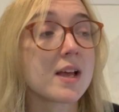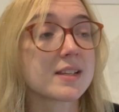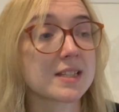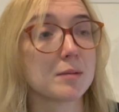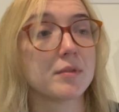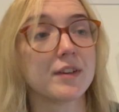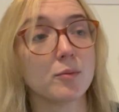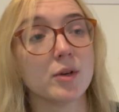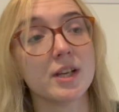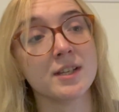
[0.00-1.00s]
Some of it
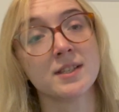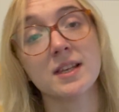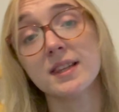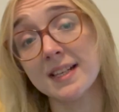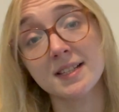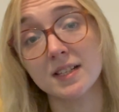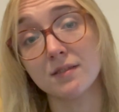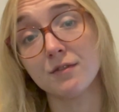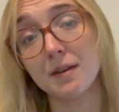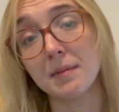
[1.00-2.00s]
was, this
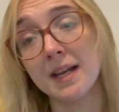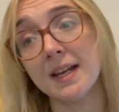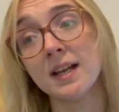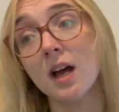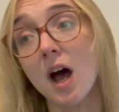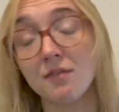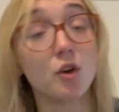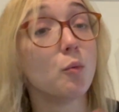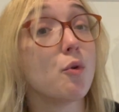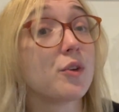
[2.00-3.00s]
doesn't fit me. I've
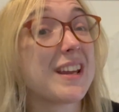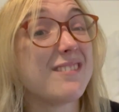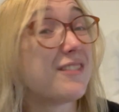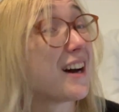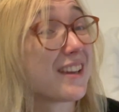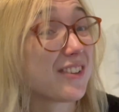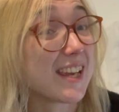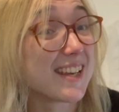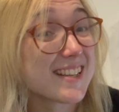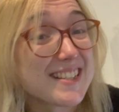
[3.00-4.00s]
not worn it in five
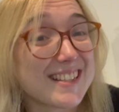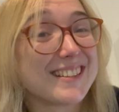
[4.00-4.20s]
years